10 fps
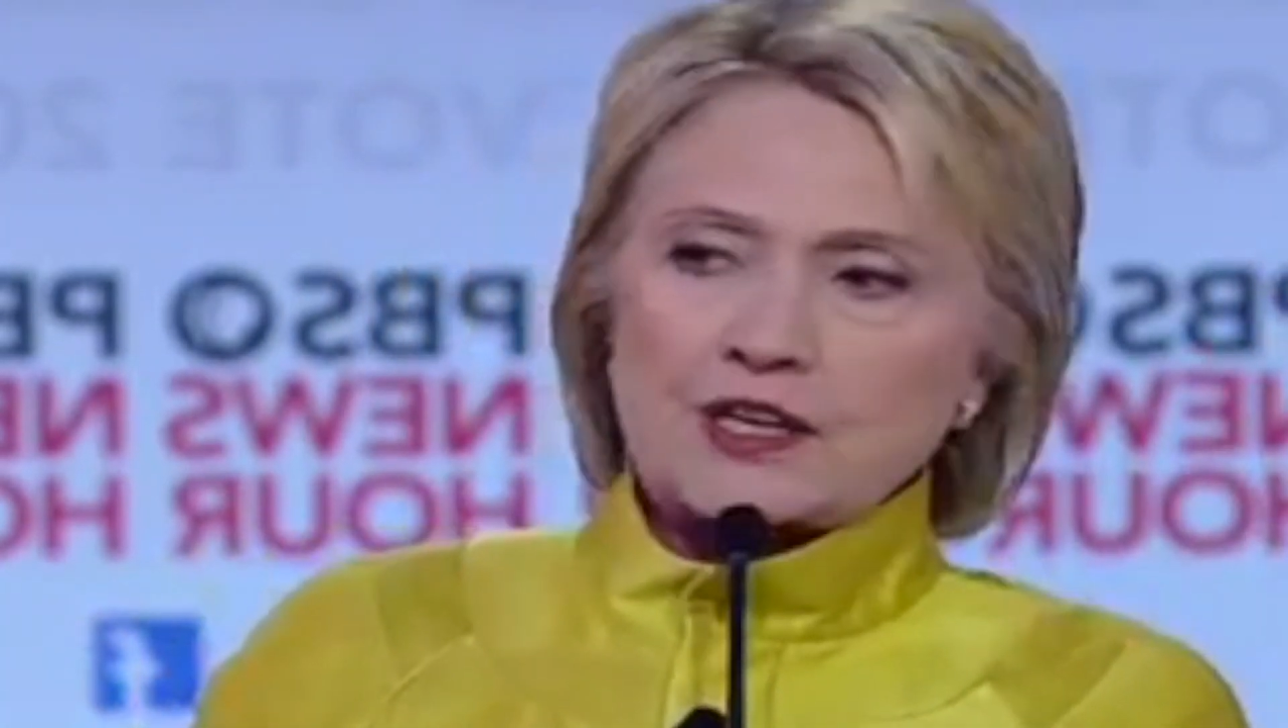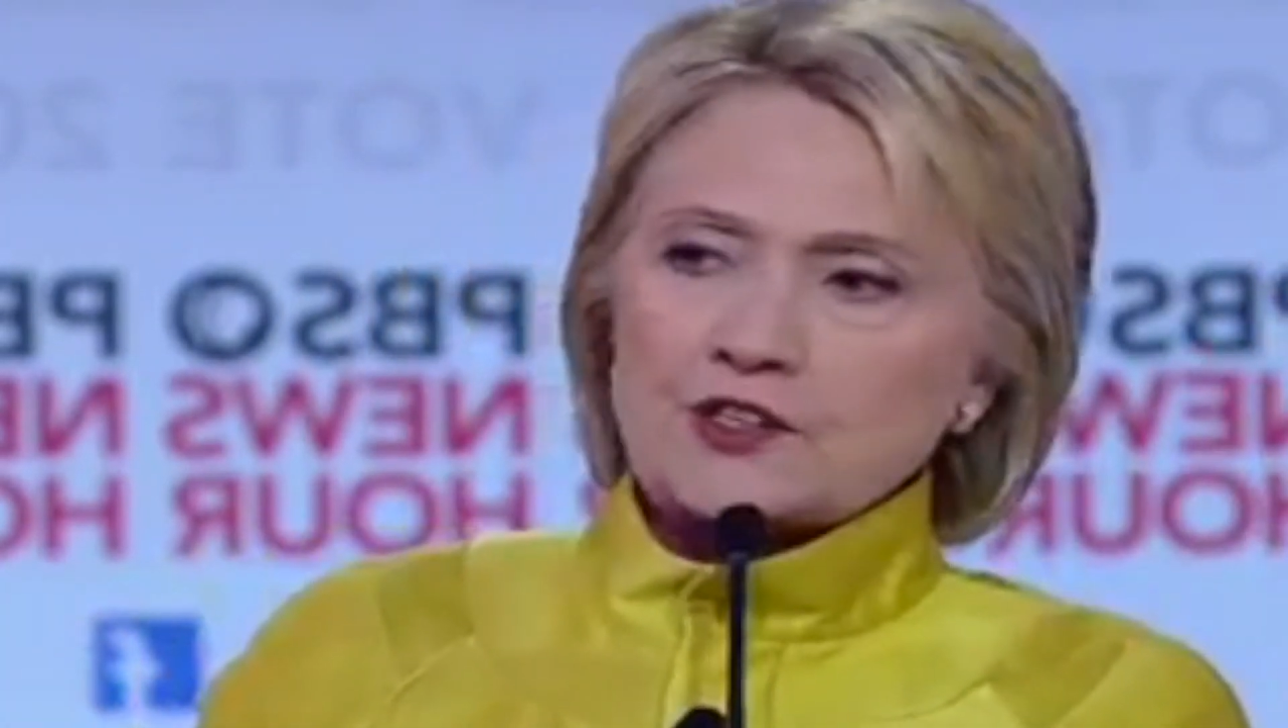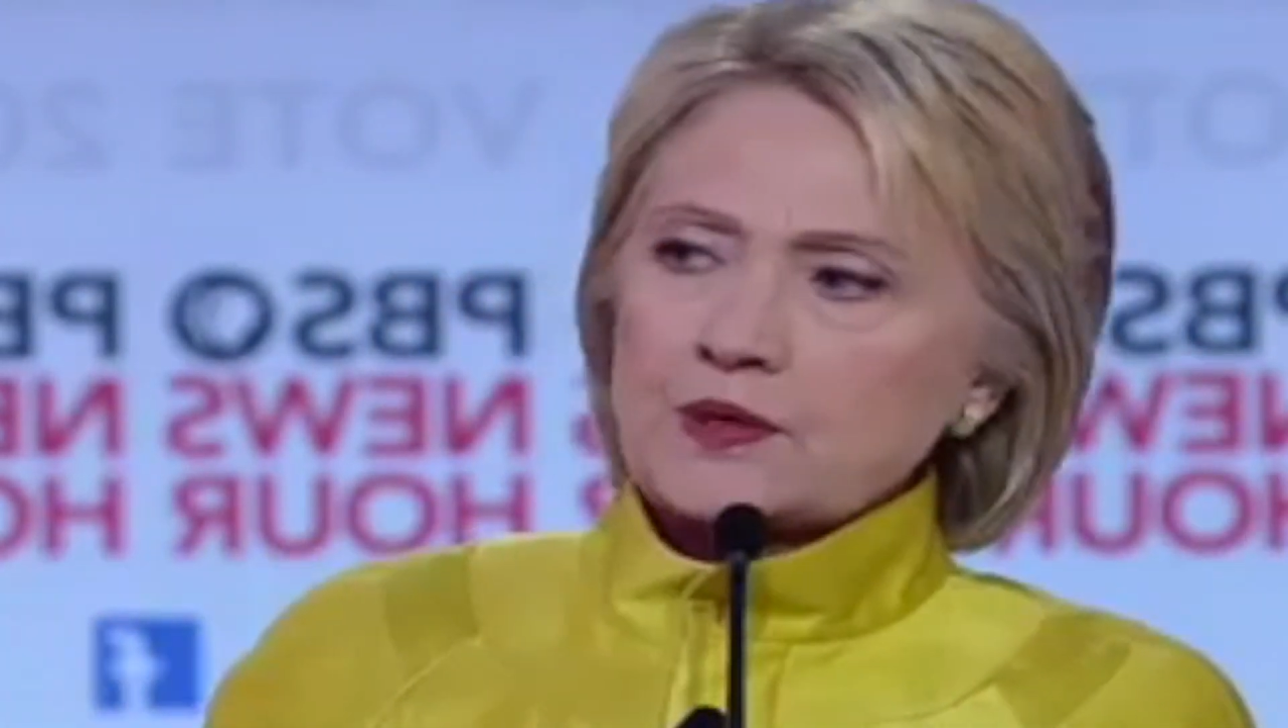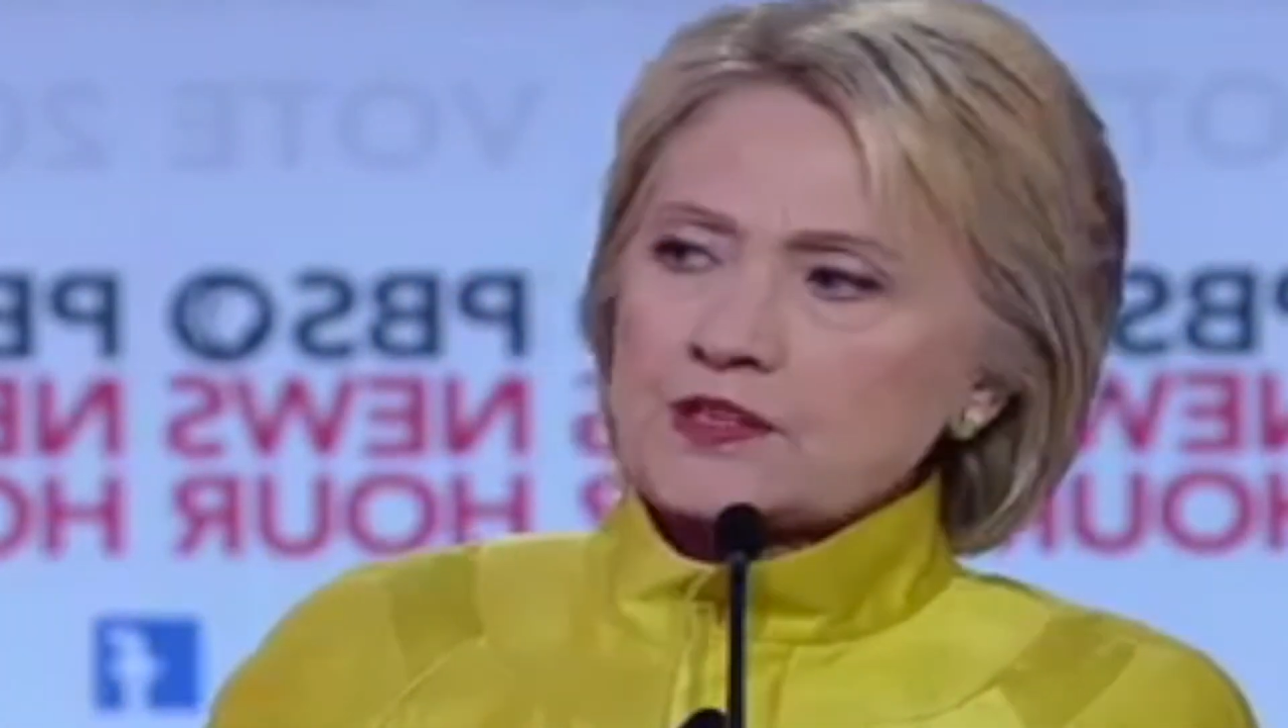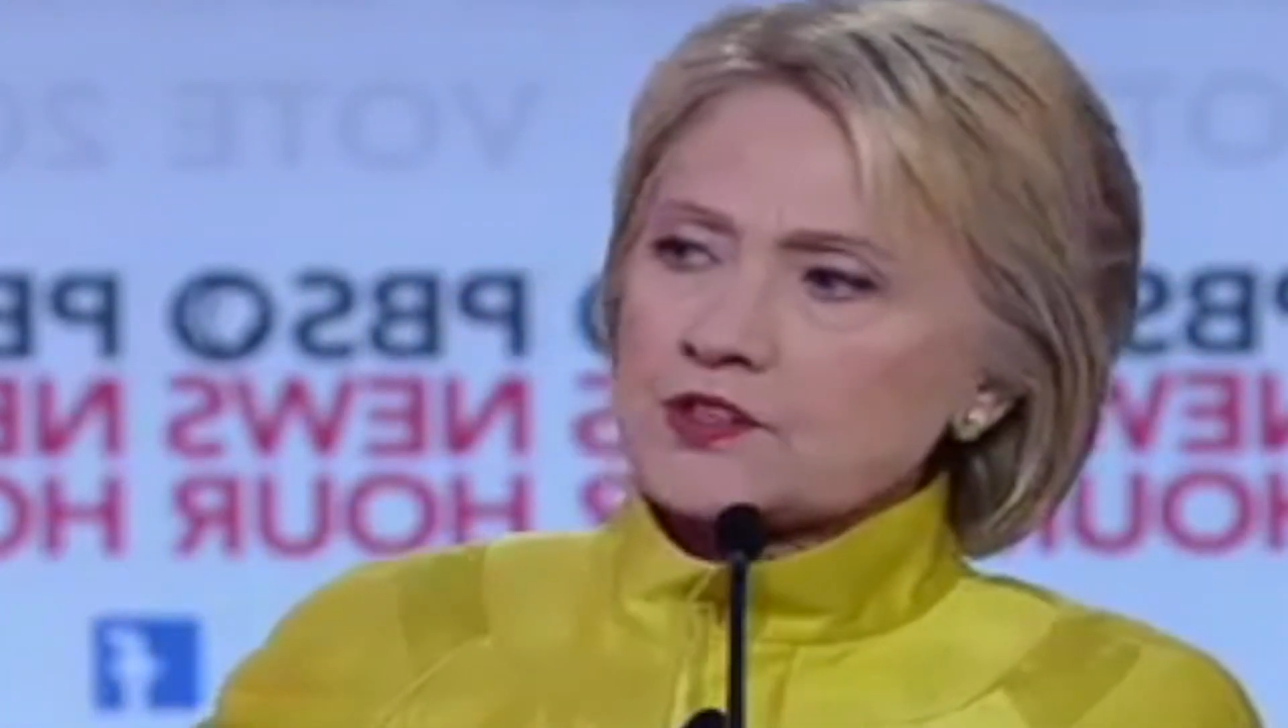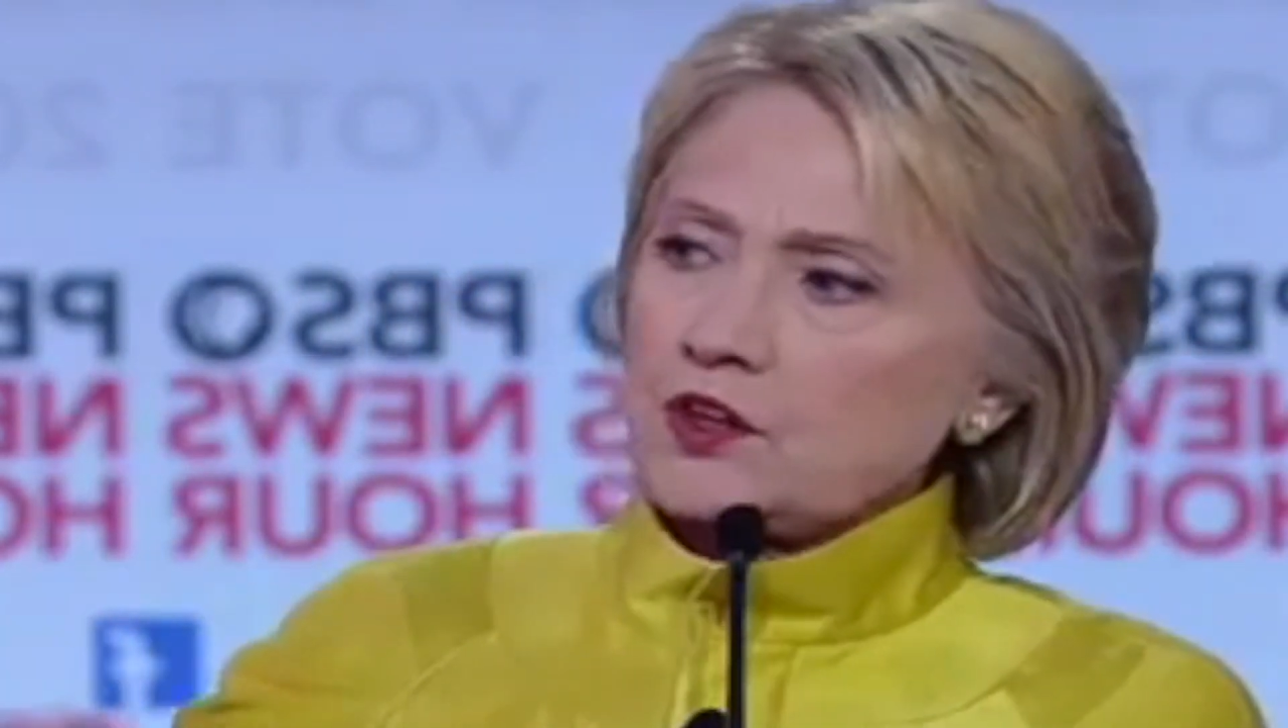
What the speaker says: interests,